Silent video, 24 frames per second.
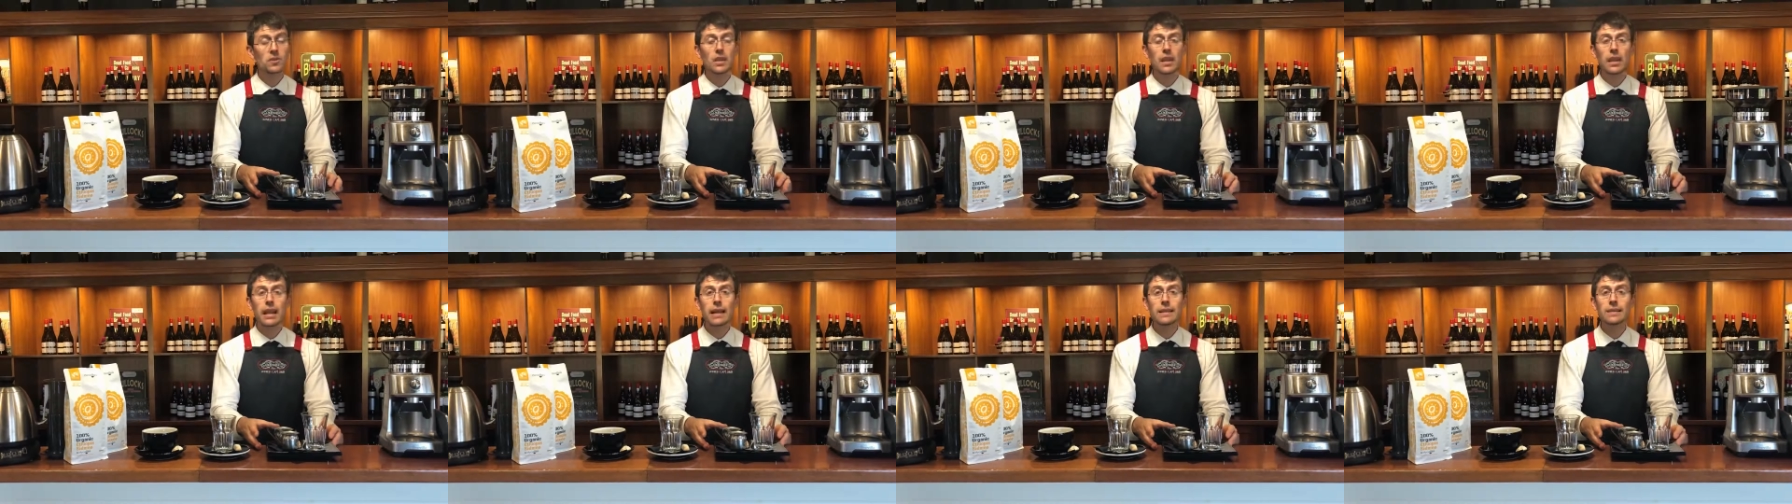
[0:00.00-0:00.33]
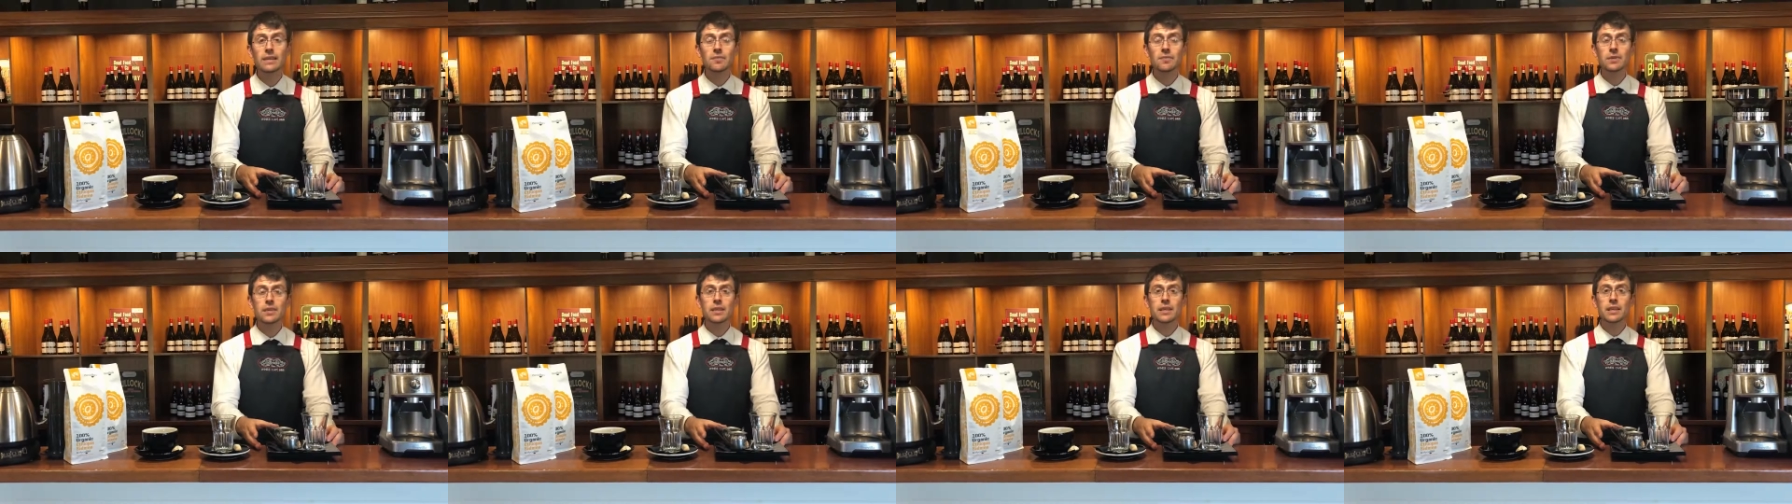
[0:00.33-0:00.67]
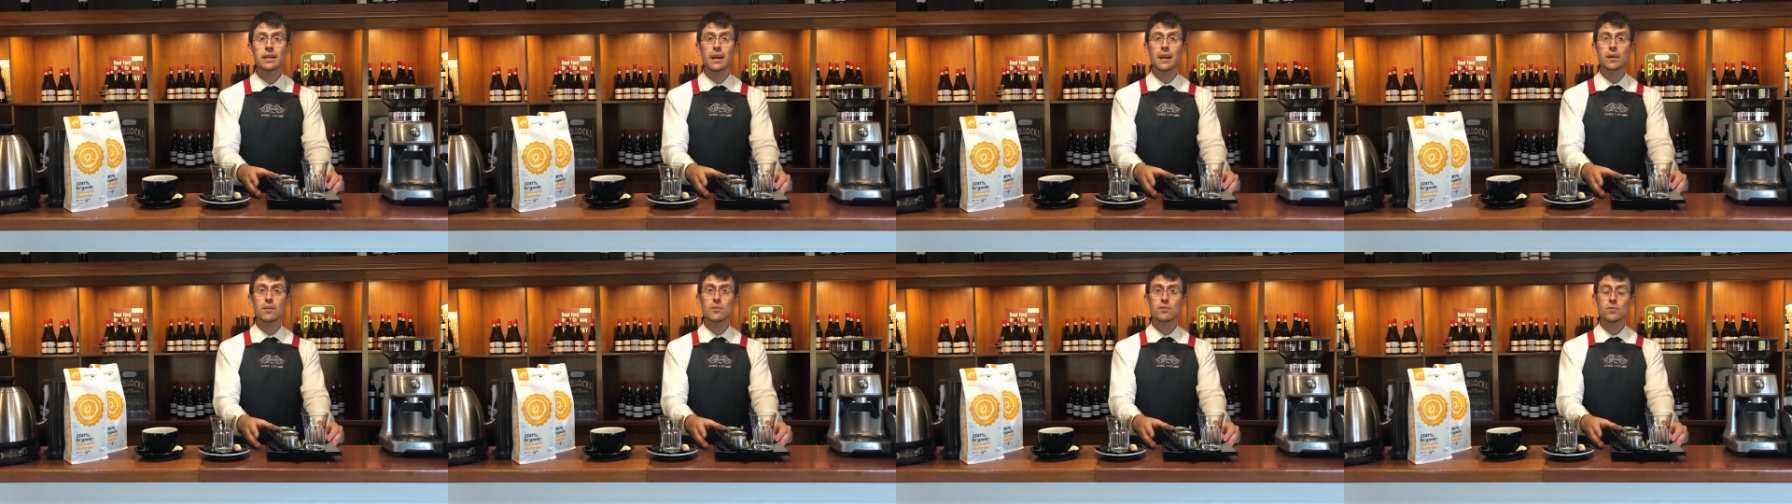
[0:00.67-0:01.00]
the latte
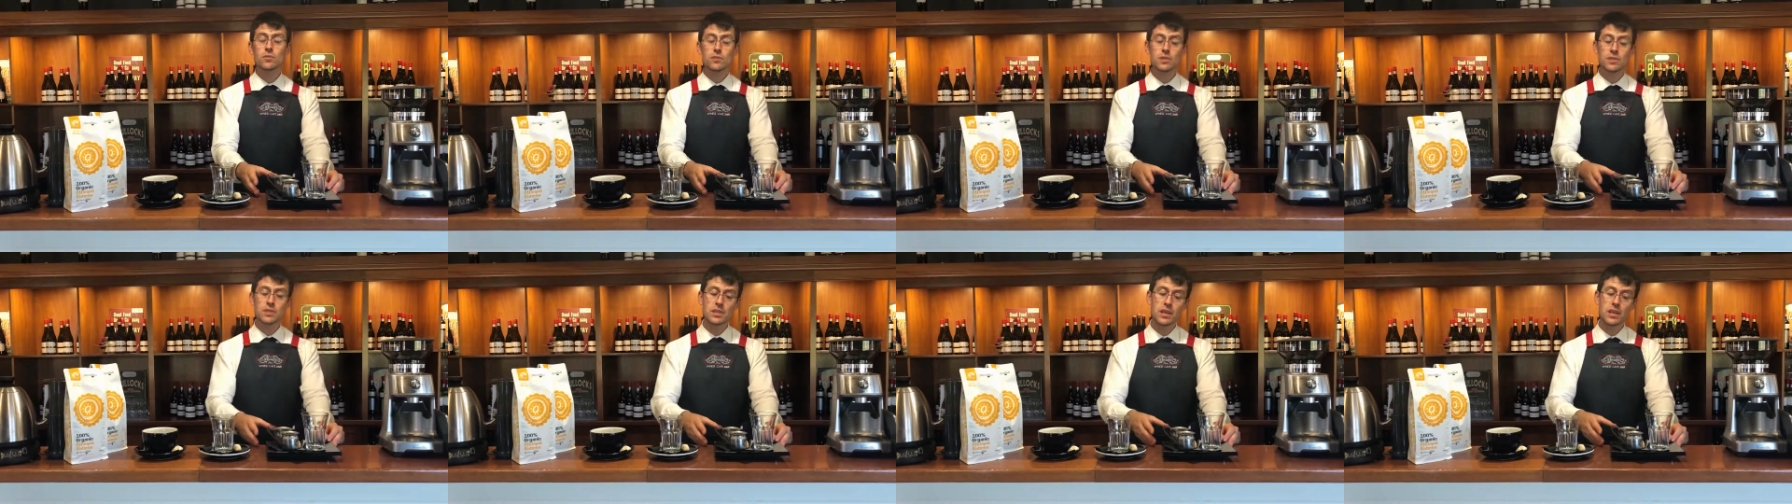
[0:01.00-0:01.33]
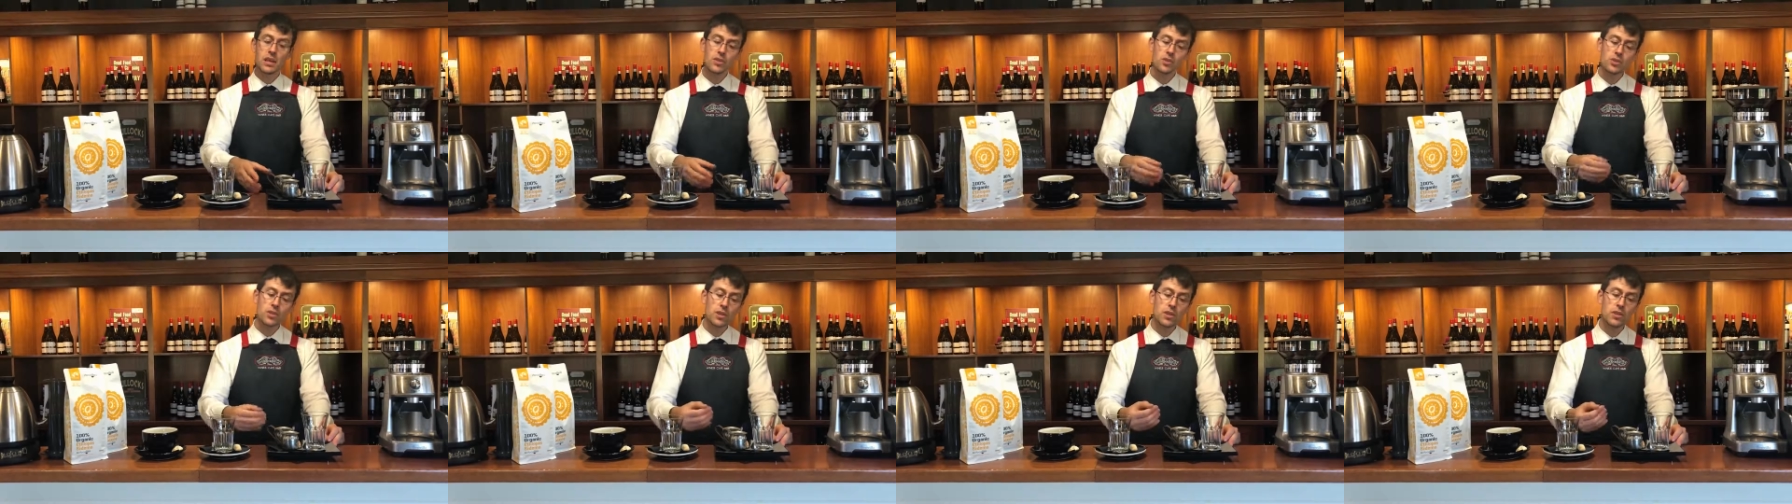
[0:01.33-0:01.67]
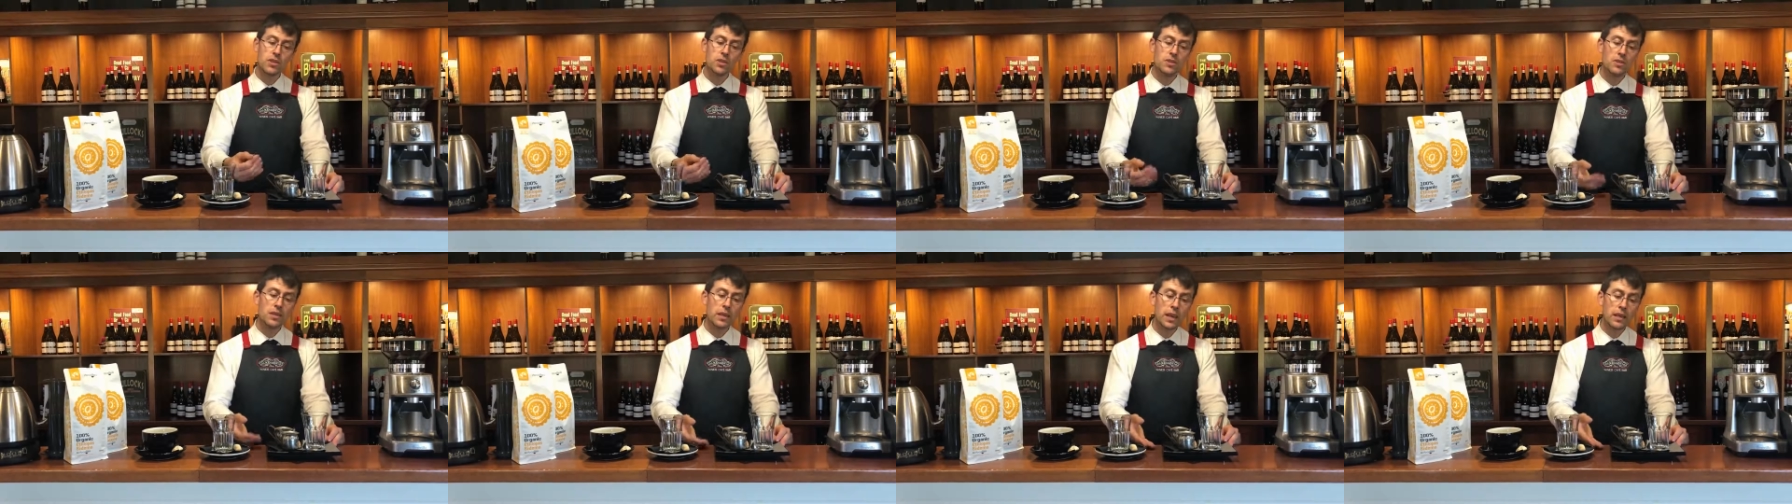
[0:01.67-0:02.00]
macchiato is actually
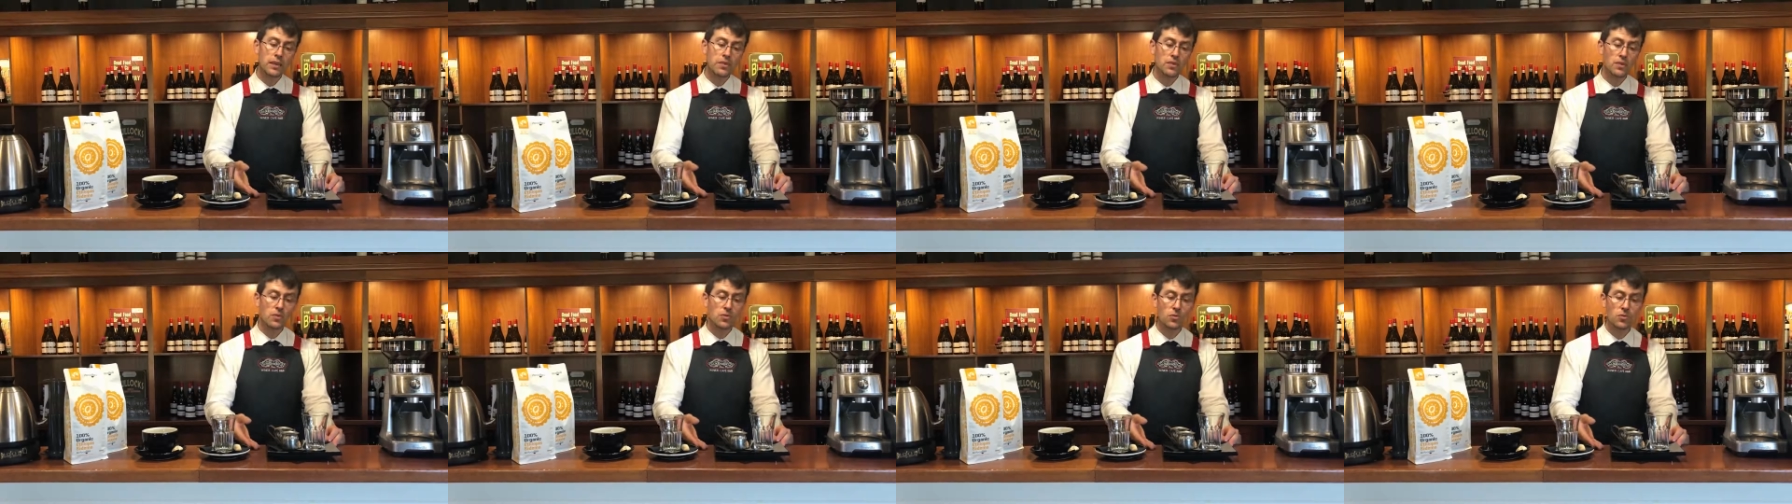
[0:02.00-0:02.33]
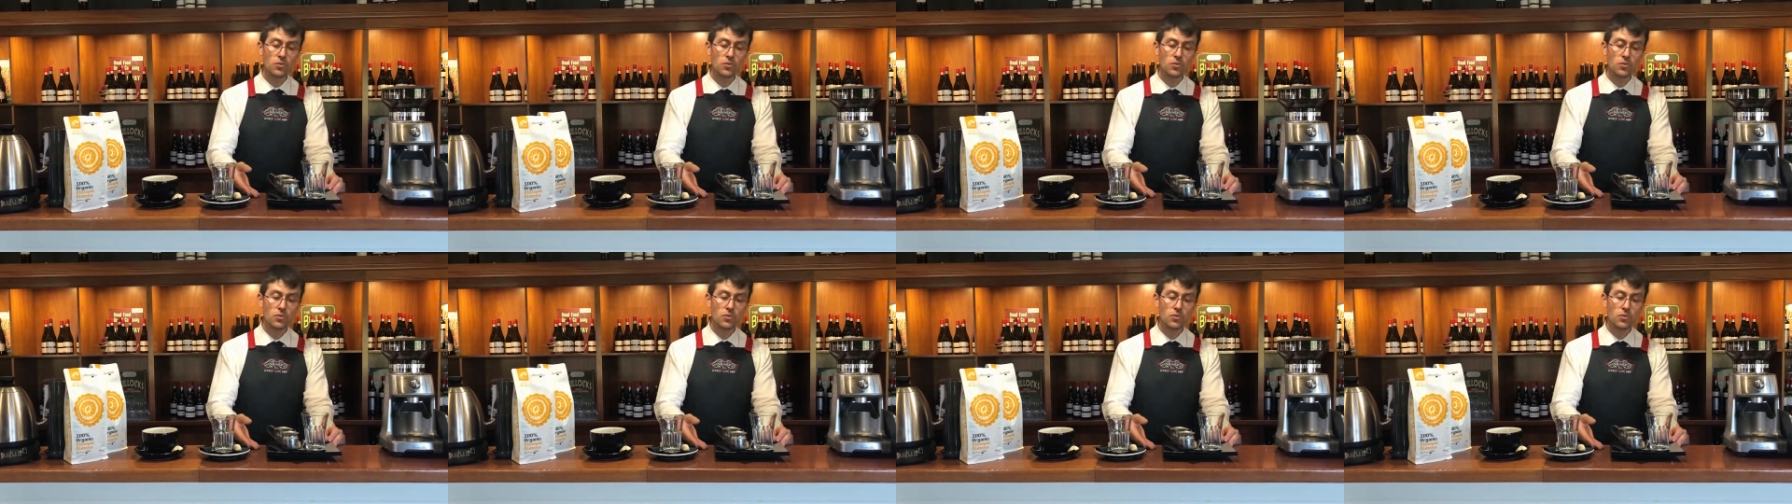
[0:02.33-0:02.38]
connected